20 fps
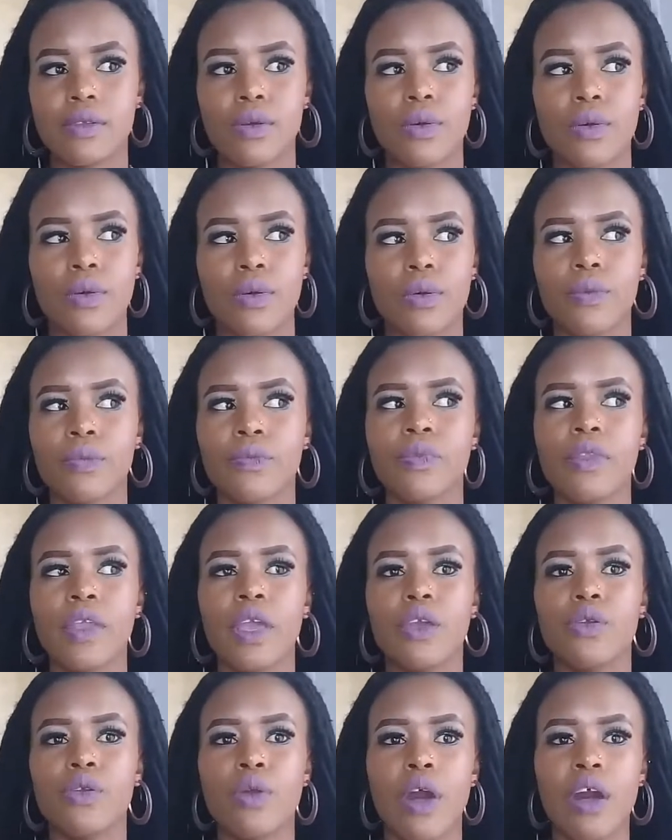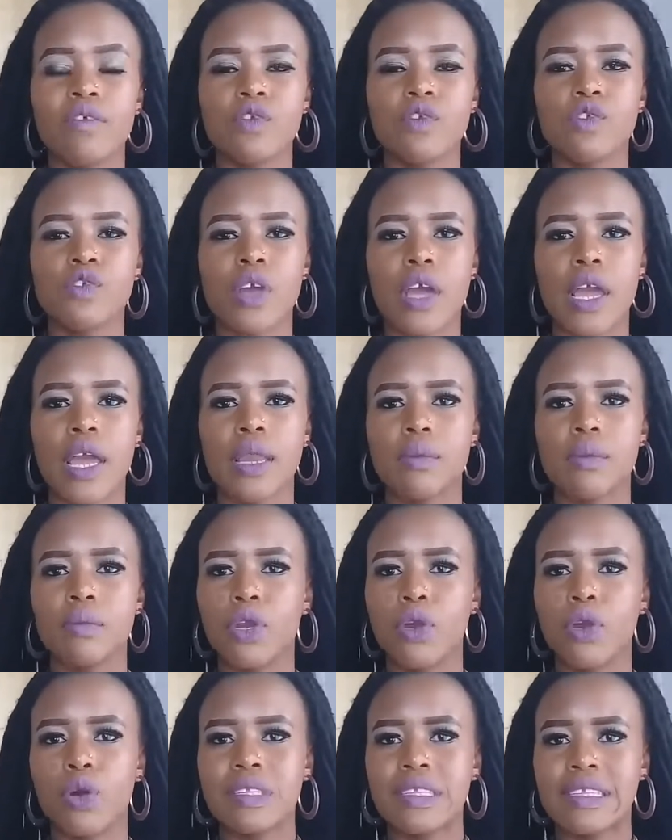So you have to try
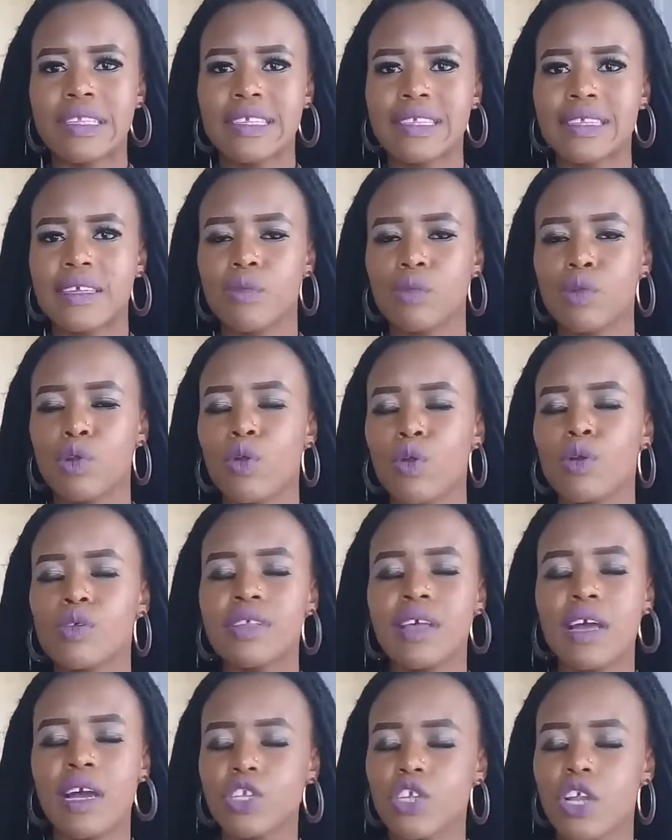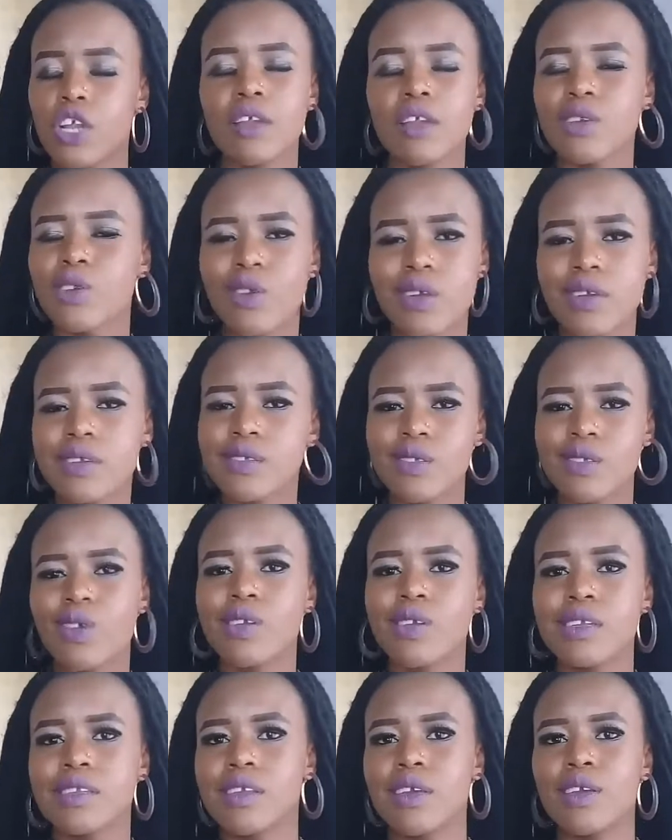and be consistent because actually no one is
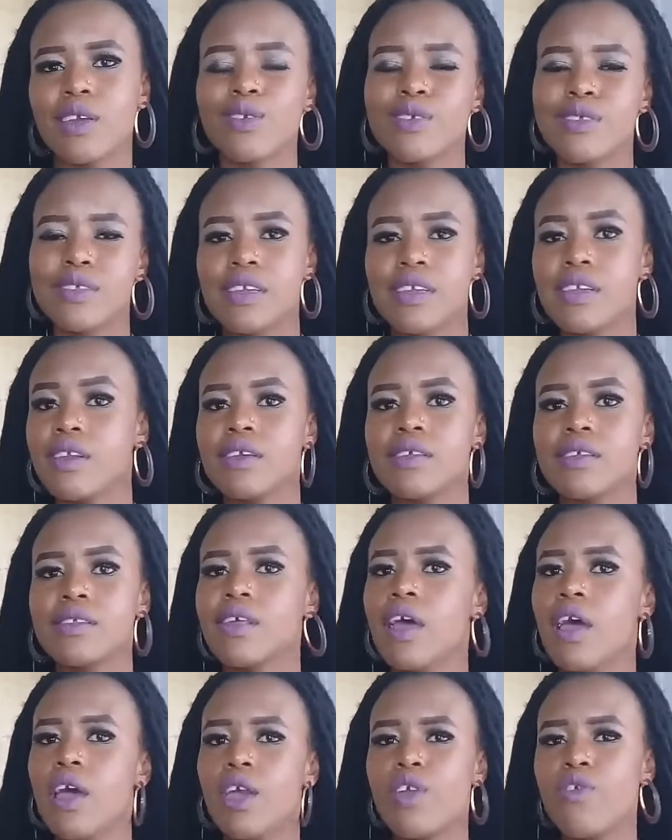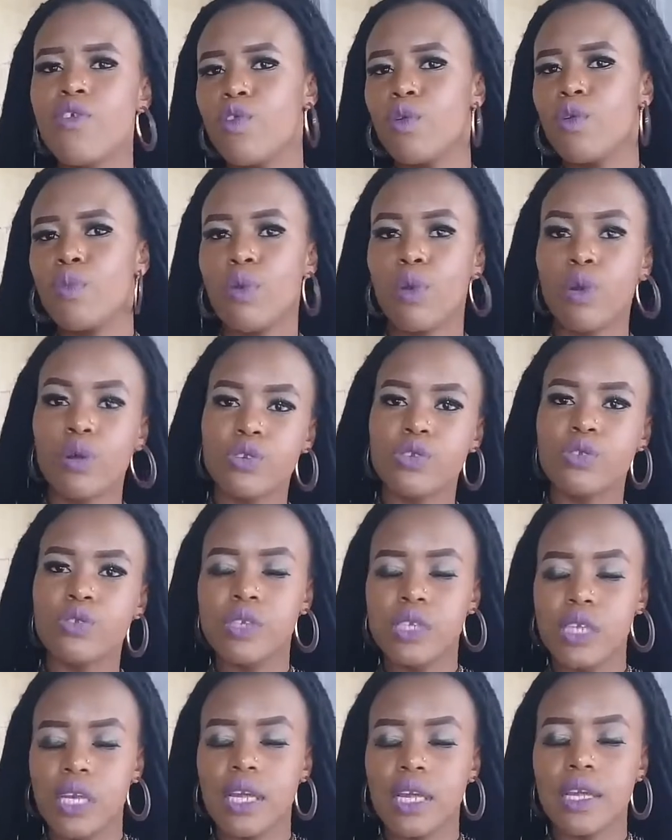going to take you serious if you upload
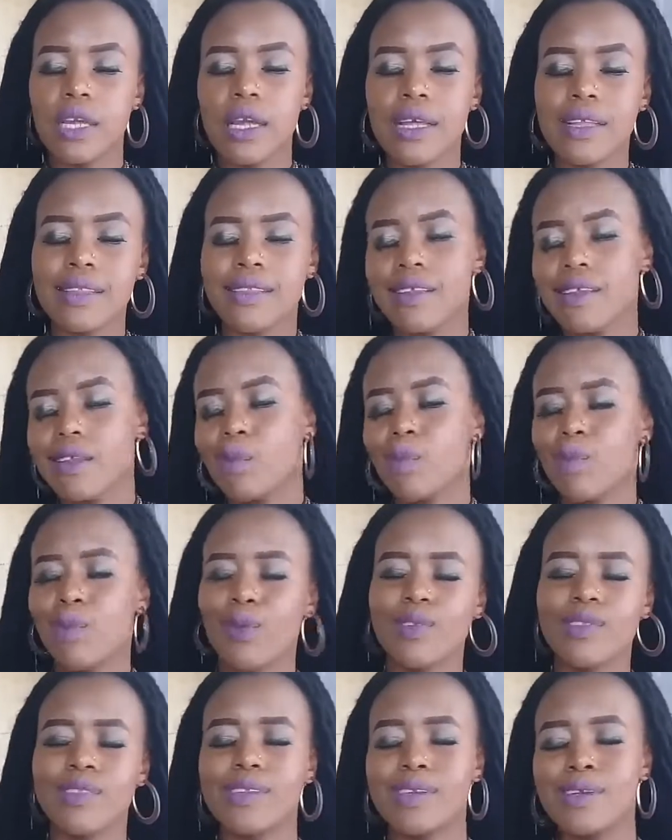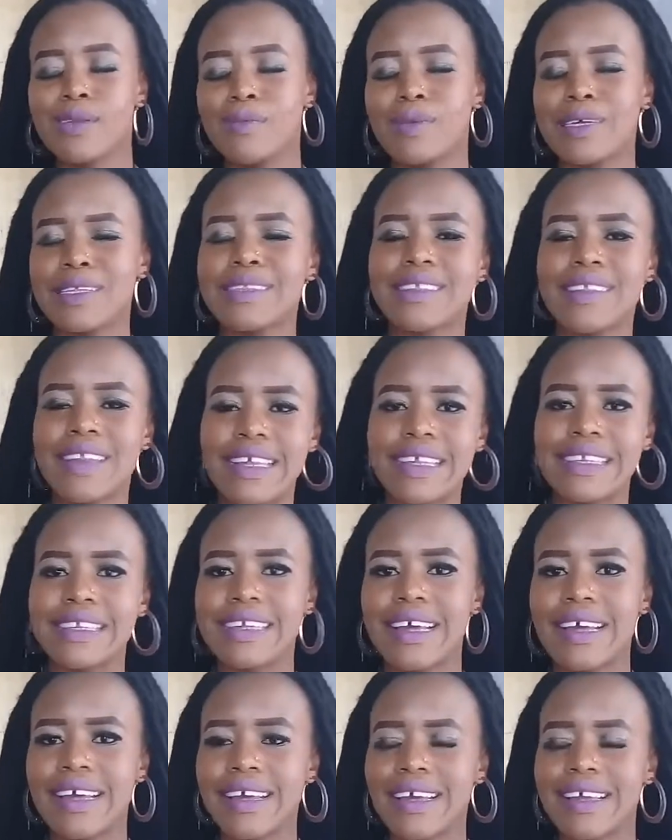today, then upload 3 months
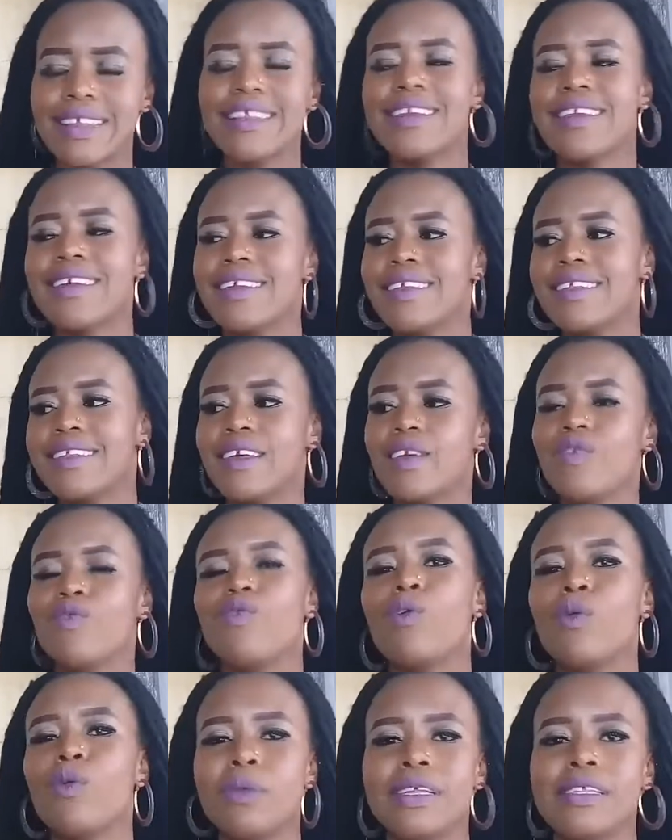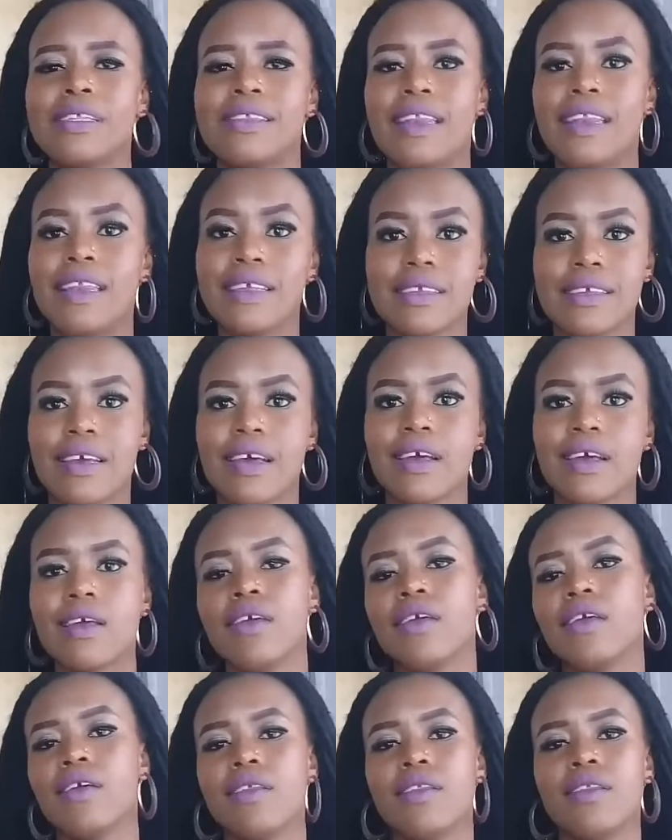later, and then another 4 months later.